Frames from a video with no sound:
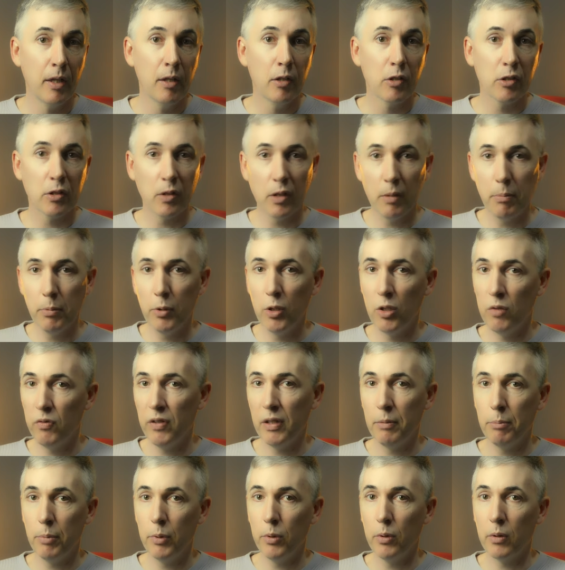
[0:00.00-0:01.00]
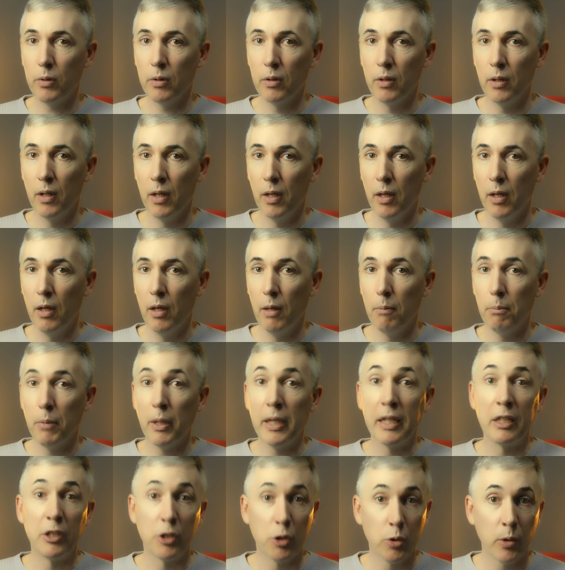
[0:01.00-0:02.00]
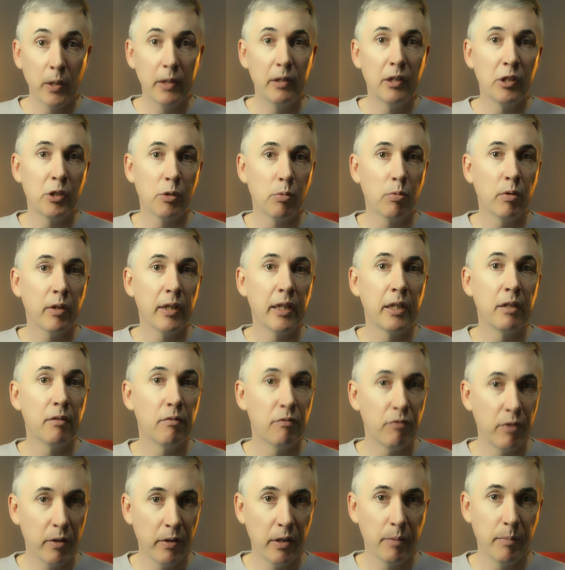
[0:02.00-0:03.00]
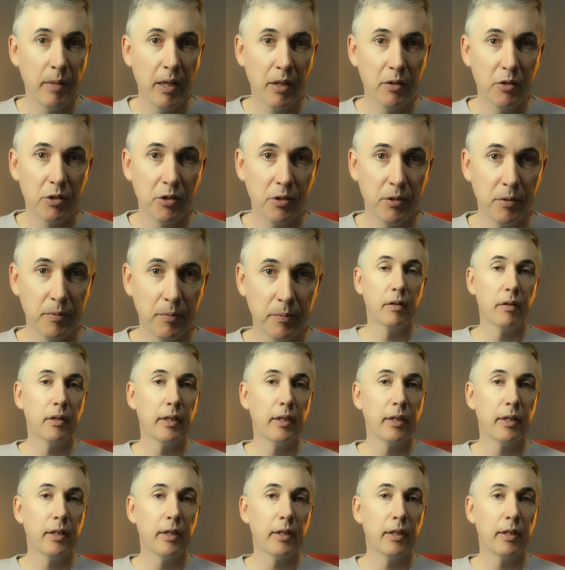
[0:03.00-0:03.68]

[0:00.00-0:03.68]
It's not a perfect book, but I enjoyed this read very much.